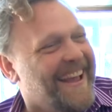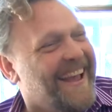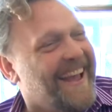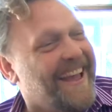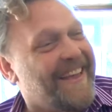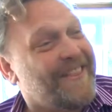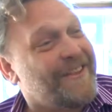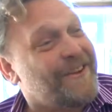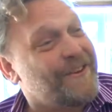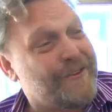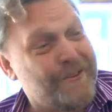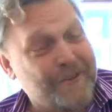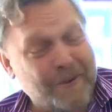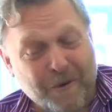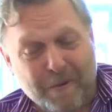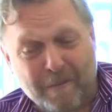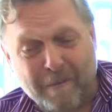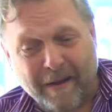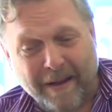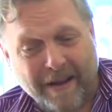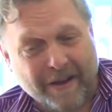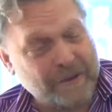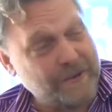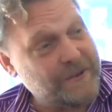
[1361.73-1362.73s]
And there's no
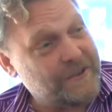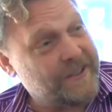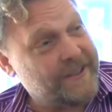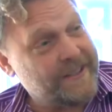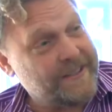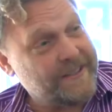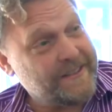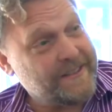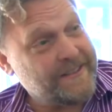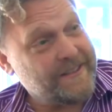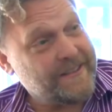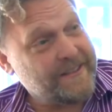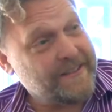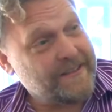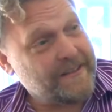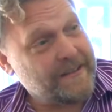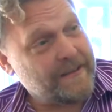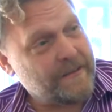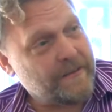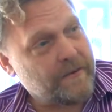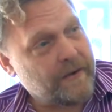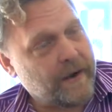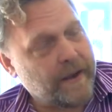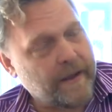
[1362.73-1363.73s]
boundaries,
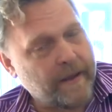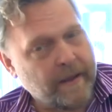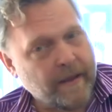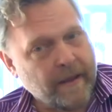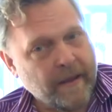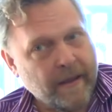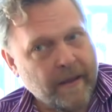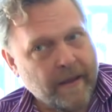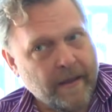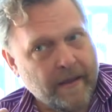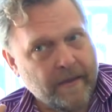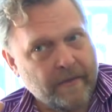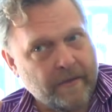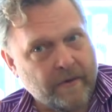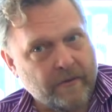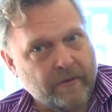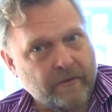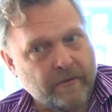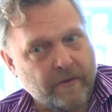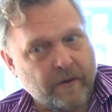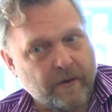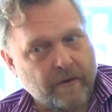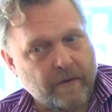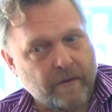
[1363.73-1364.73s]
right? There's
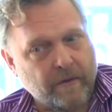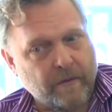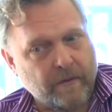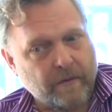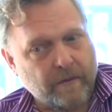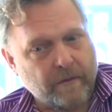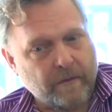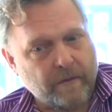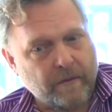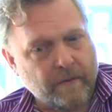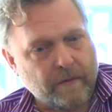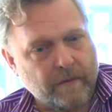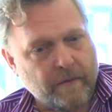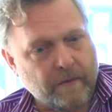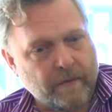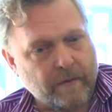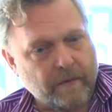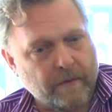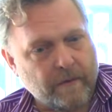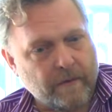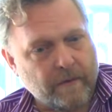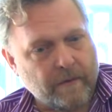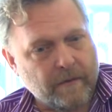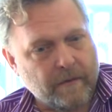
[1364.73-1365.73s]
no
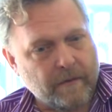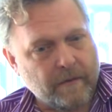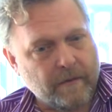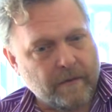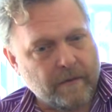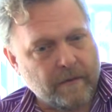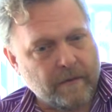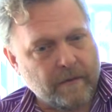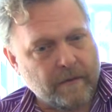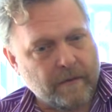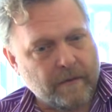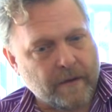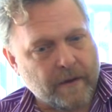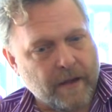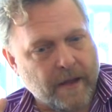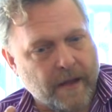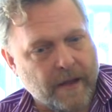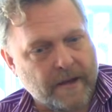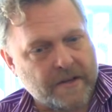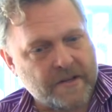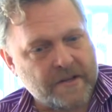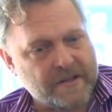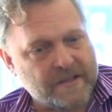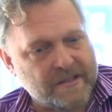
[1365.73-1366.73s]

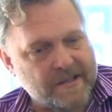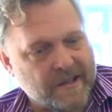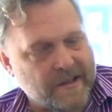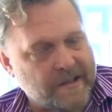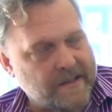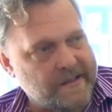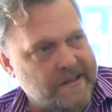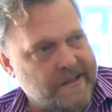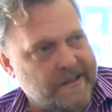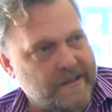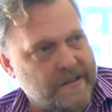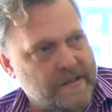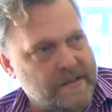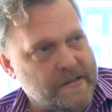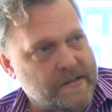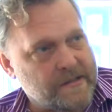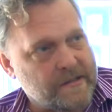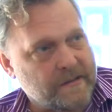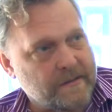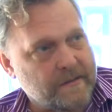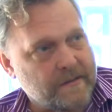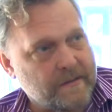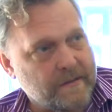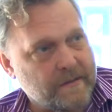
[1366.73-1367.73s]
conscious ideas.
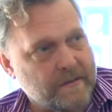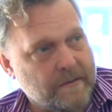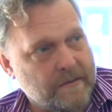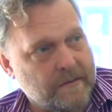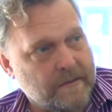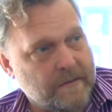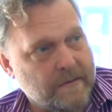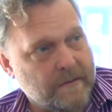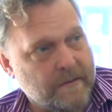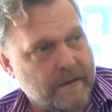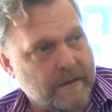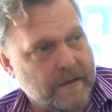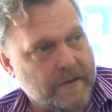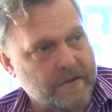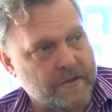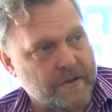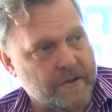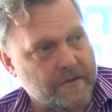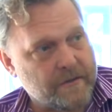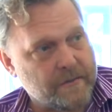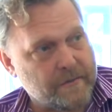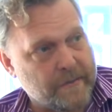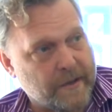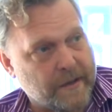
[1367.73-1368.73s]
It
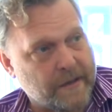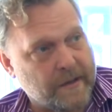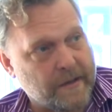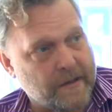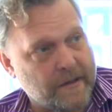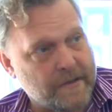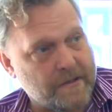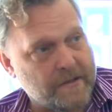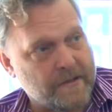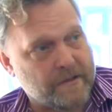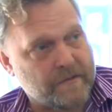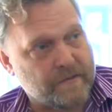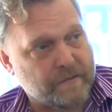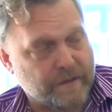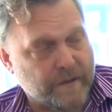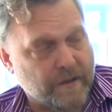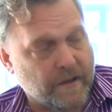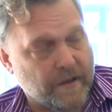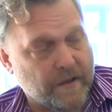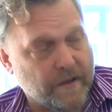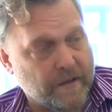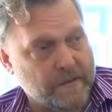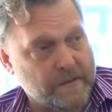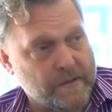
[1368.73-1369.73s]
just melt, it just
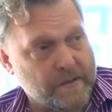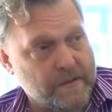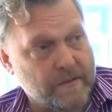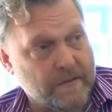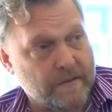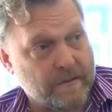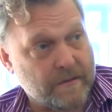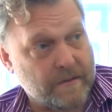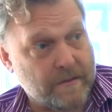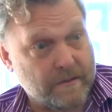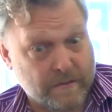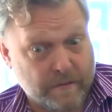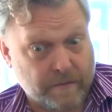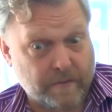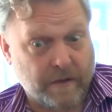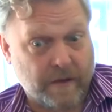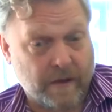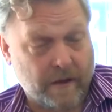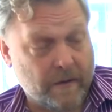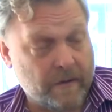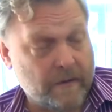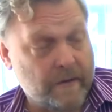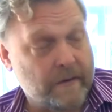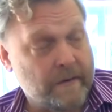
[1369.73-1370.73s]
flows, it's
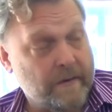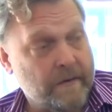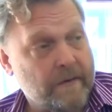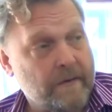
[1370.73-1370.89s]
flow.